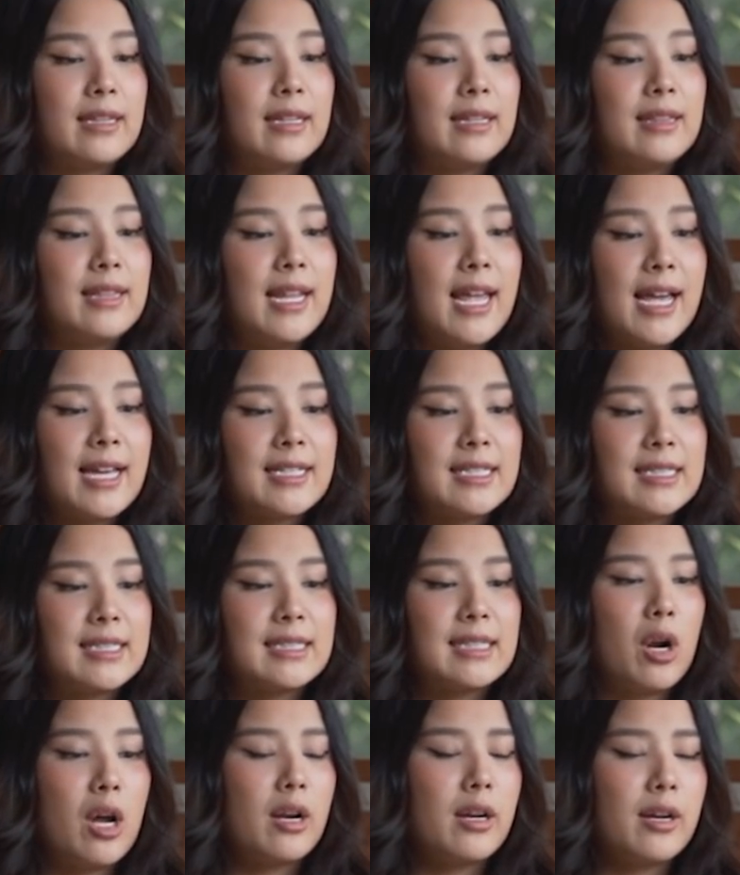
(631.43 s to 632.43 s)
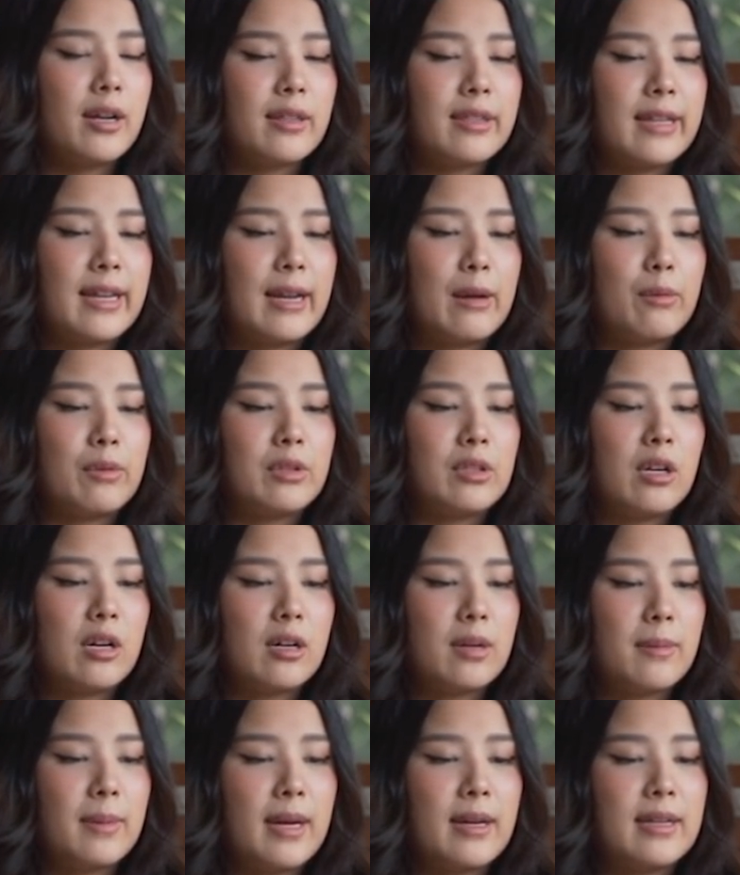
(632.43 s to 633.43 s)
The next product that I would
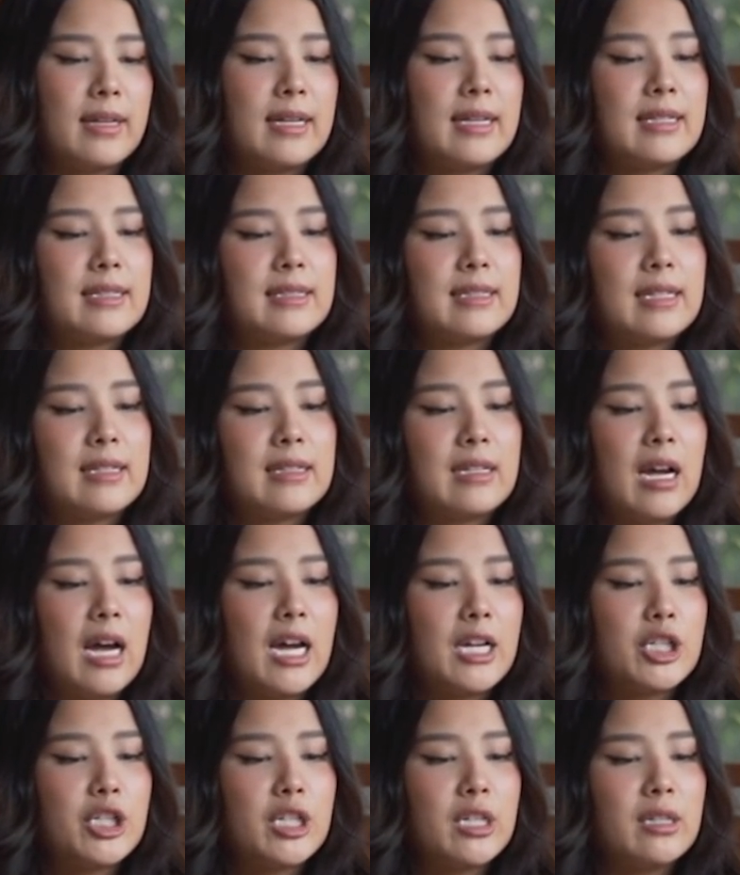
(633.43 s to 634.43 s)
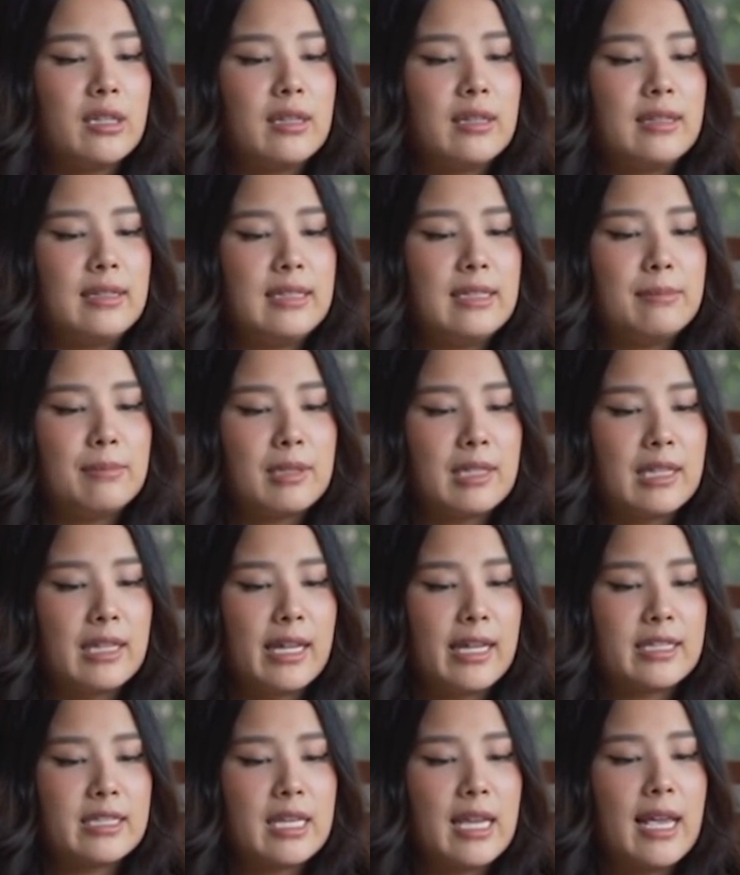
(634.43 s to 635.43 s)
talk about is the Tatcha Deep
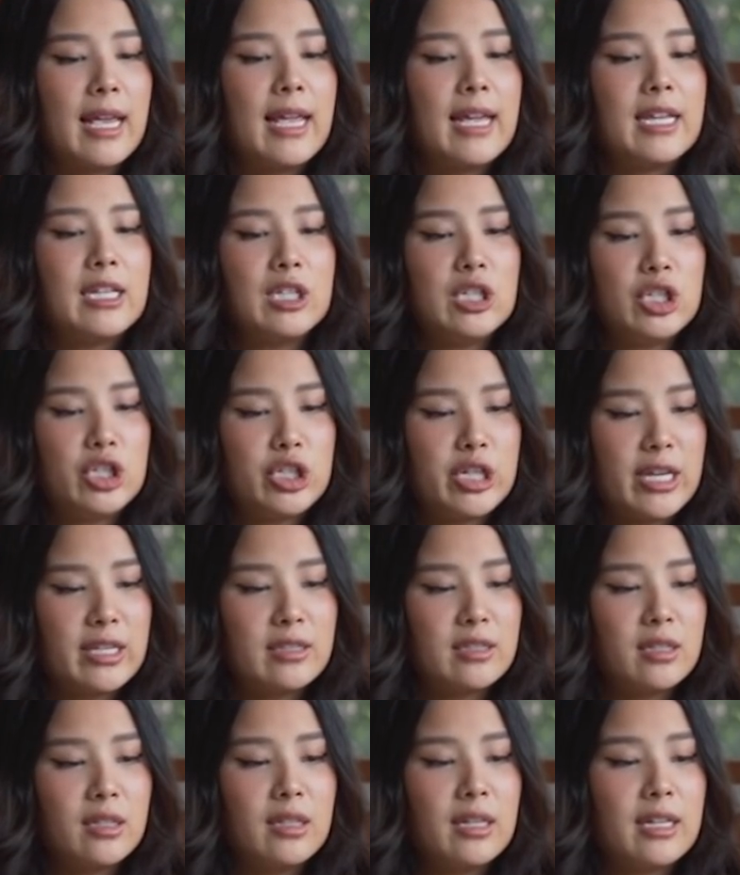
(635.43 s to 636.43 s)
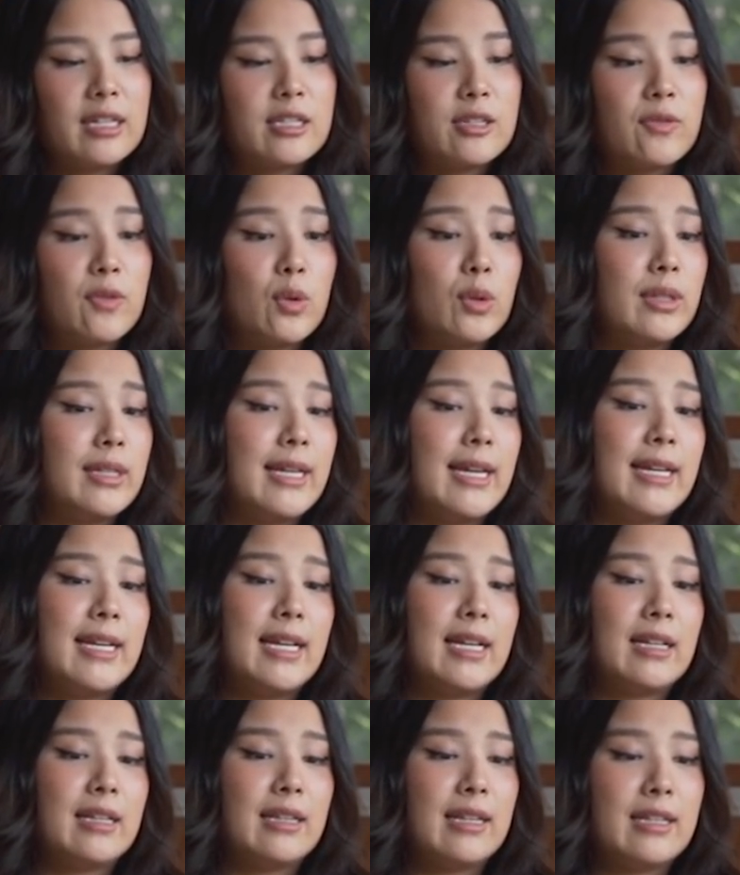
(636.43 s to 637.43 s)
Cleanse Gentle
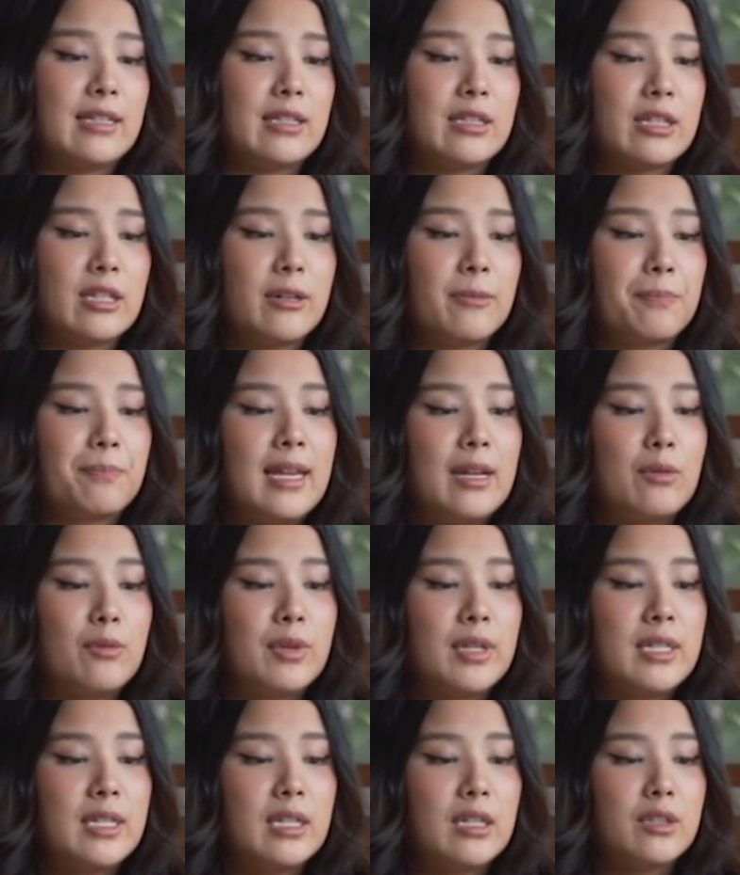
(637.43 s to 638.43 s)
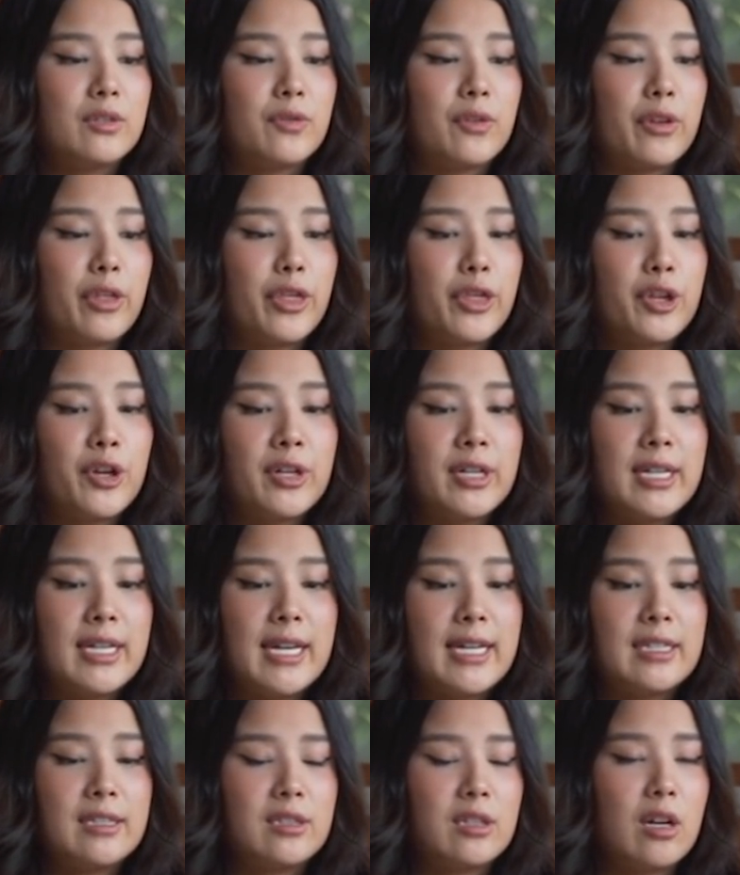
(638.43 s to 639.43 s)
Exfoliating Cleanser. It retails for
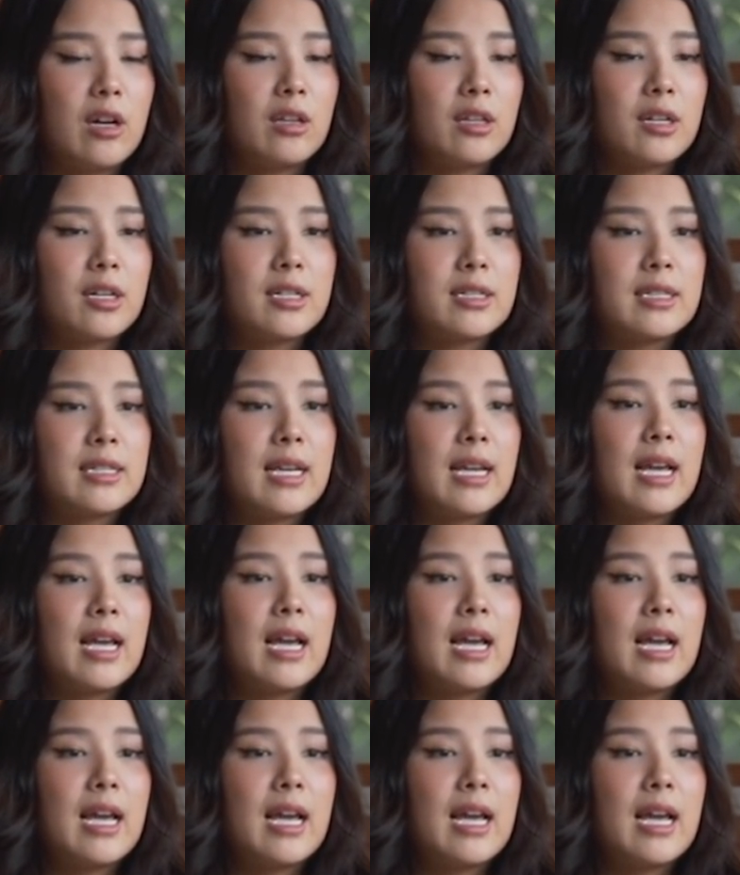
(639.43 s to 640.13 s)
$38.